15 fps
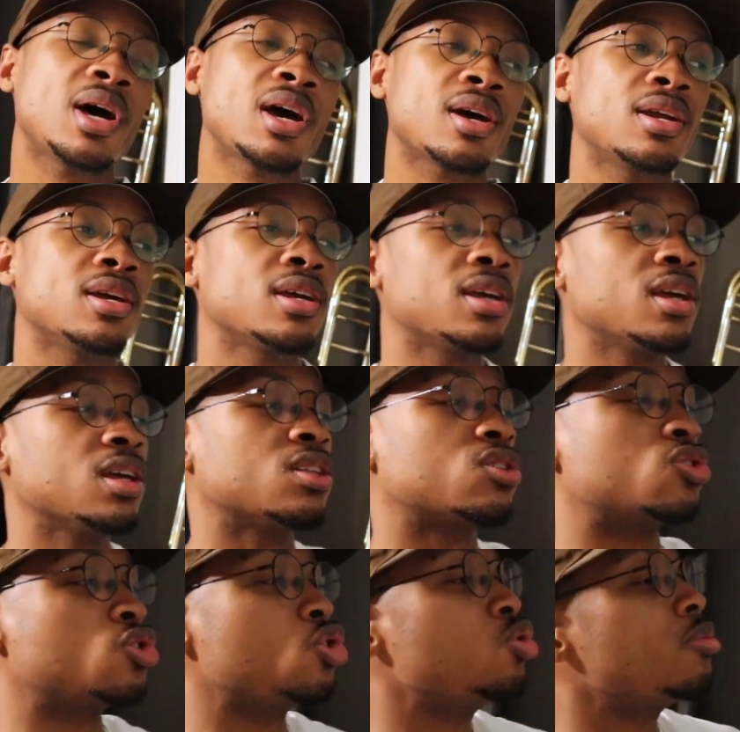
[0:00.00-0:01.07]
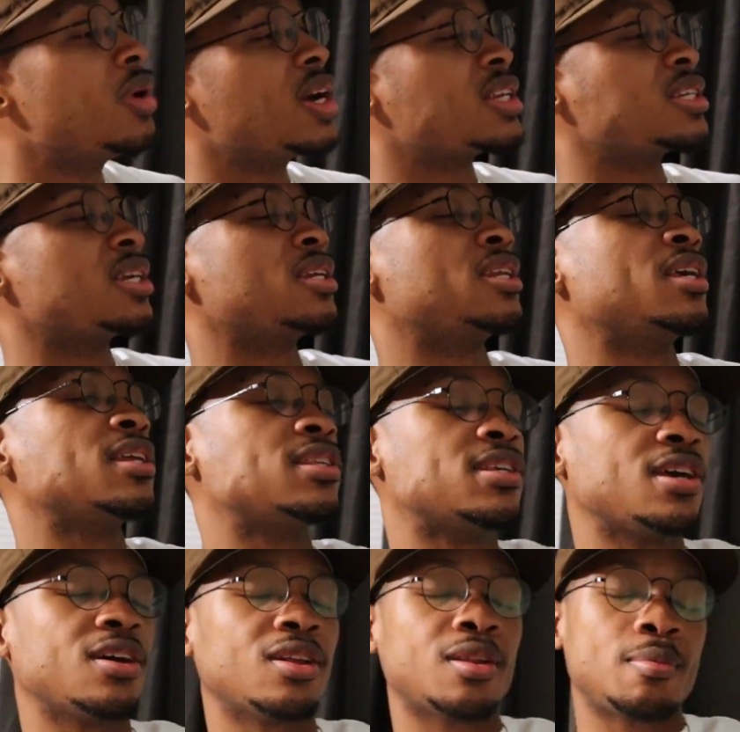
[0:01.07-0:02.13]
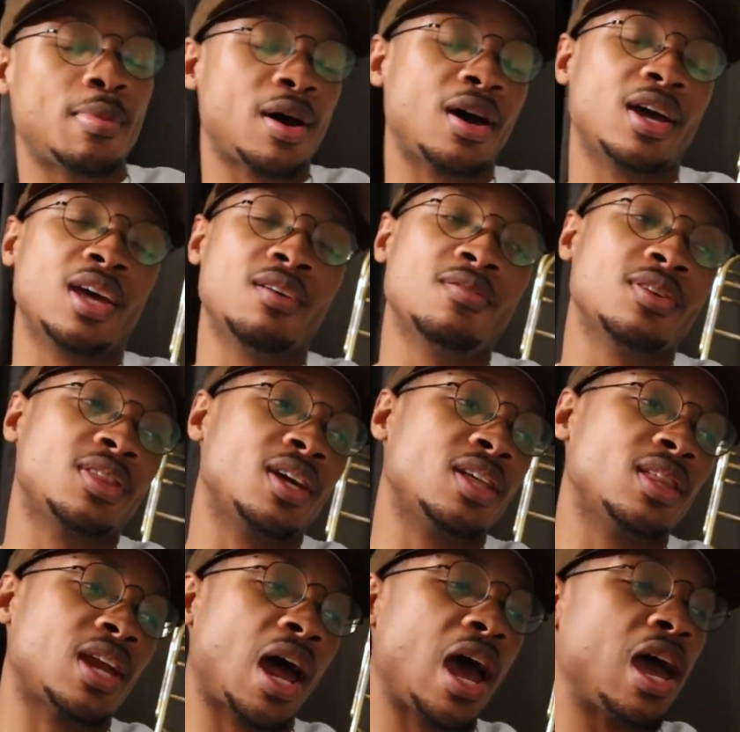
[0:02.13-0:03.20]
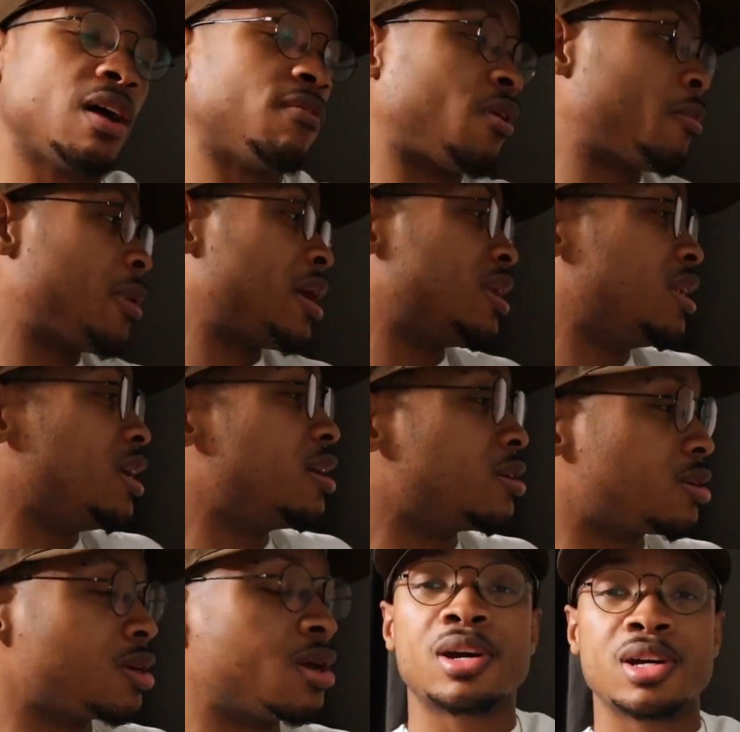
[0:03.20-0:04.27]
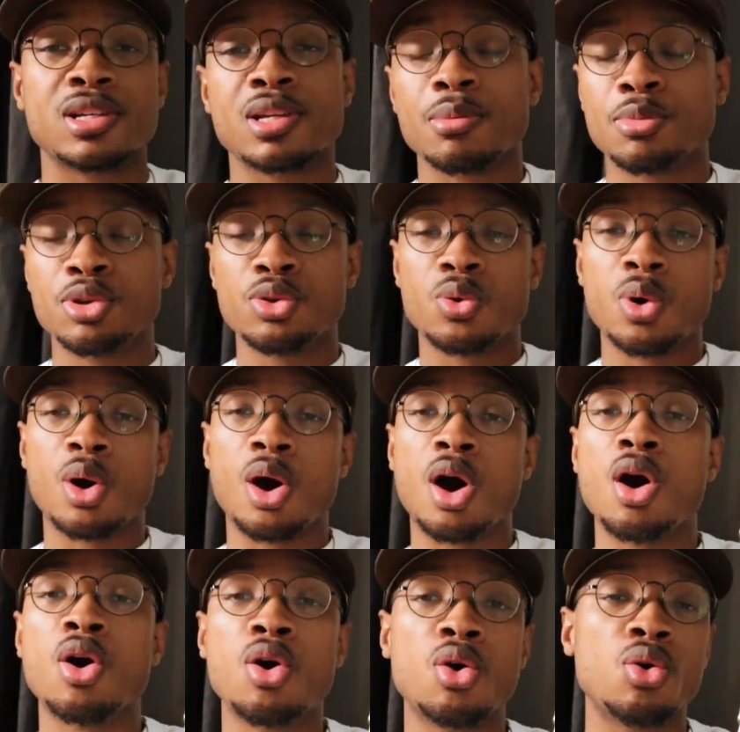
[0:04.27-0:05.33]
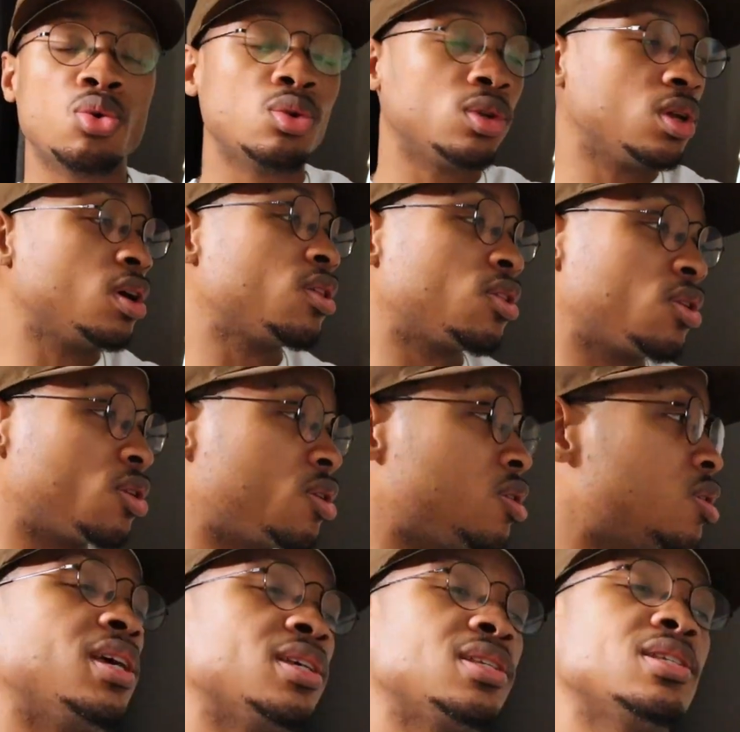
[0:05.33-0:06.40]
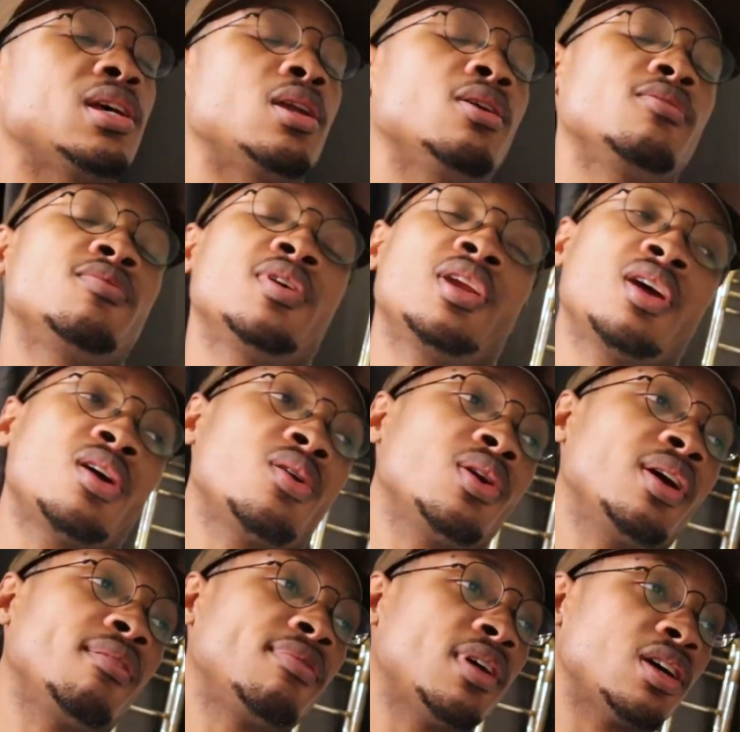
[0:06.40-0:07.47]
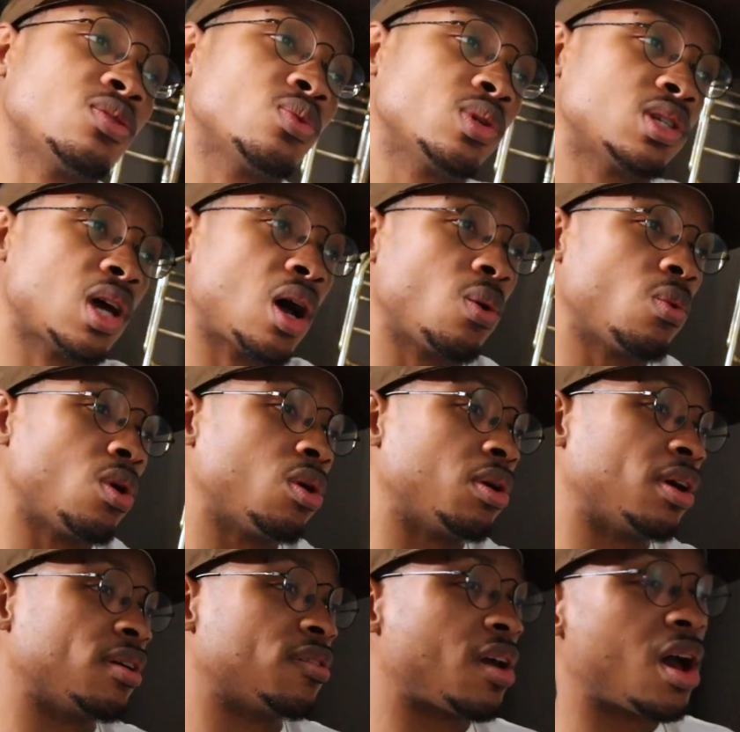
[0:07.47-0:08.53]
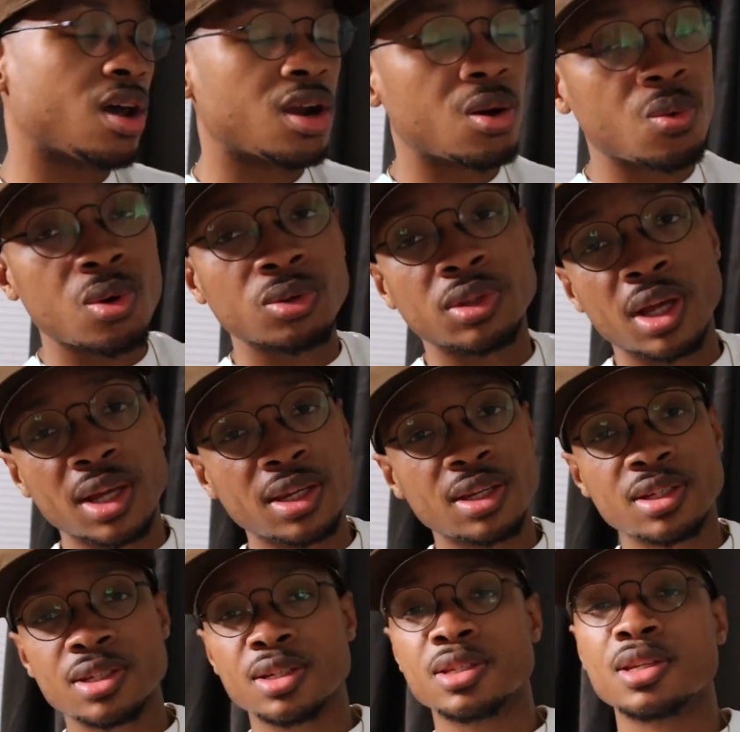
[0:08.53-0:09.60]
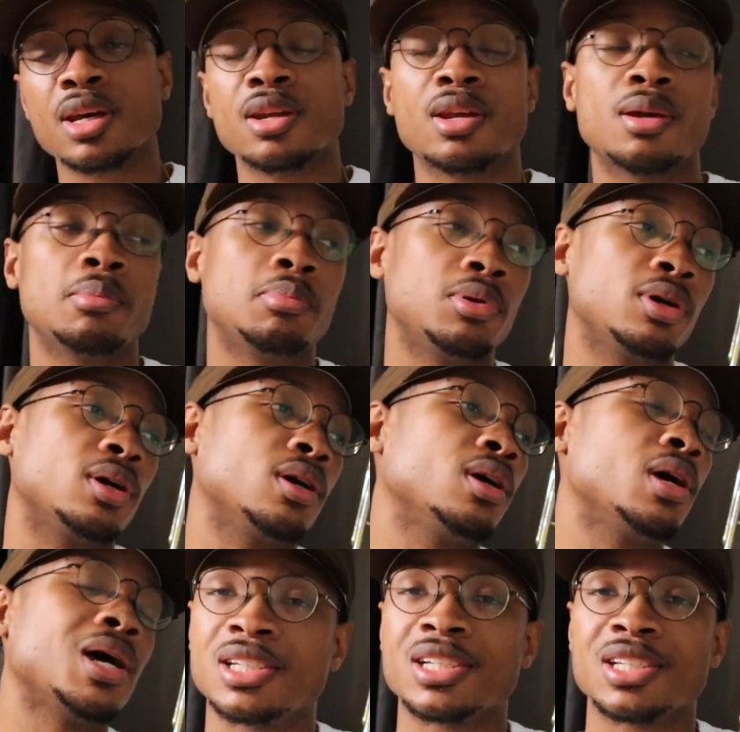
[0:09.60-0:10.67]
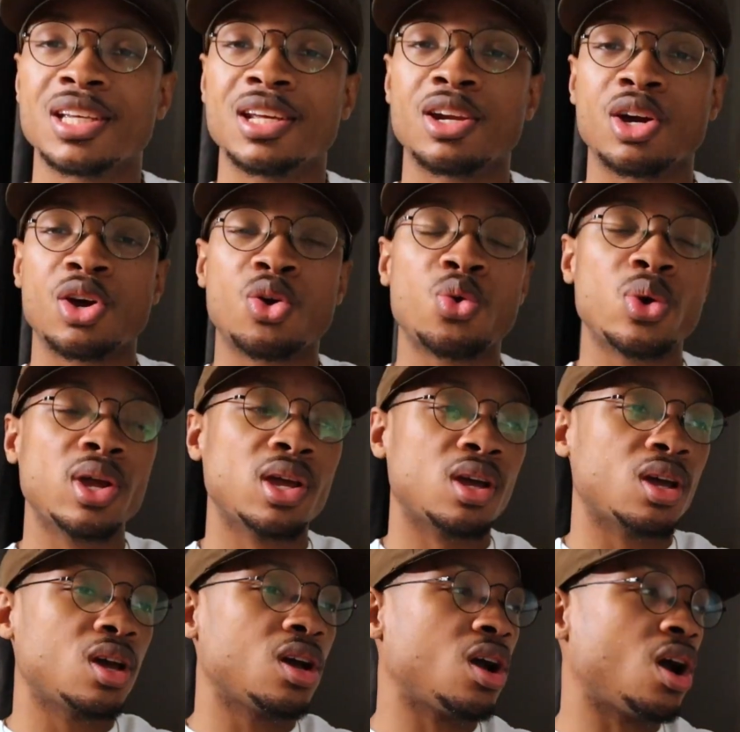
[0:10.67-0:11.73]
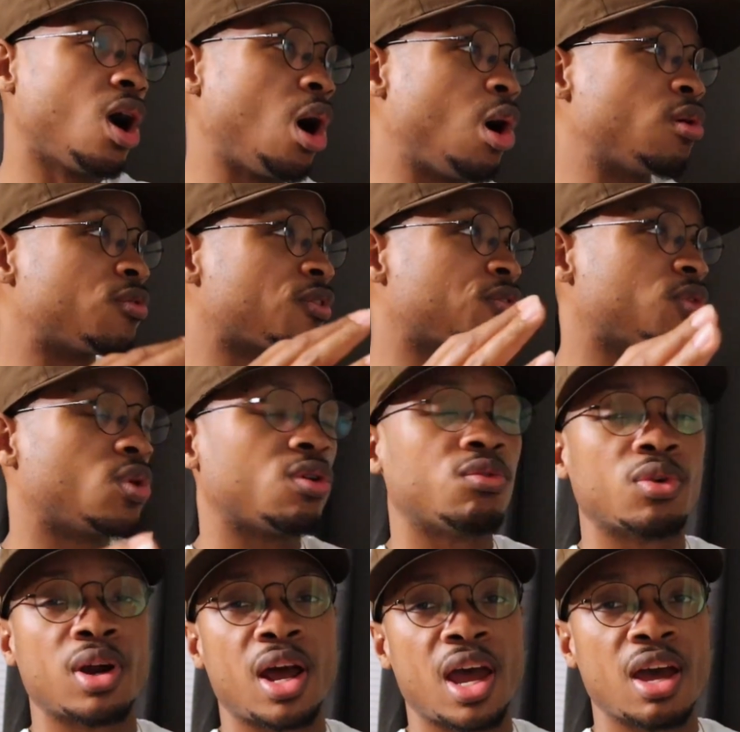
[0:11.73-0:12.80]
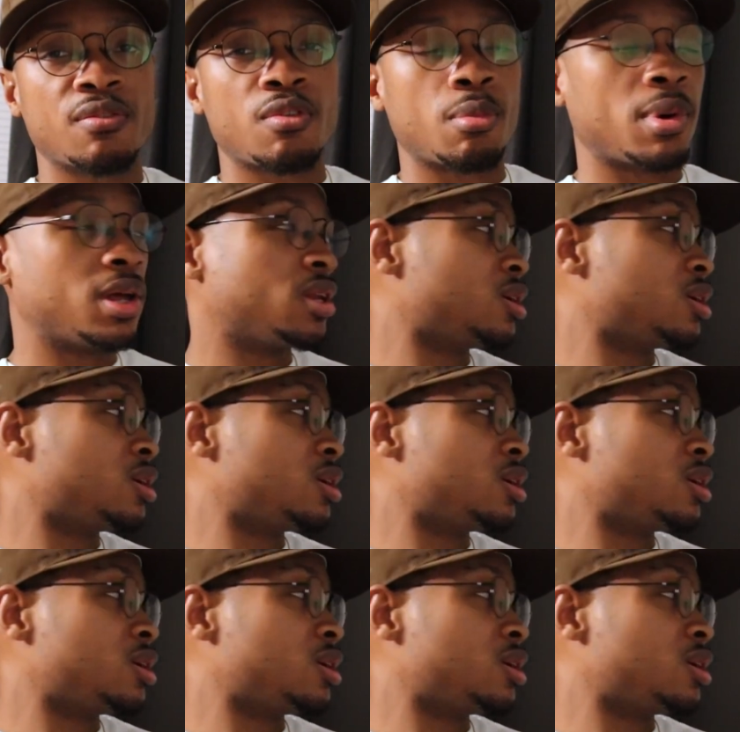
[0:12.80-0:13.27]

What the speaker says: not gonna get too much in detail about everything that I have on my desk because I'm gonna do a whole nother desk setup video if that's what y'all want. If y'all don't want that, then just say that. But let's just get a quick overview of what I have on my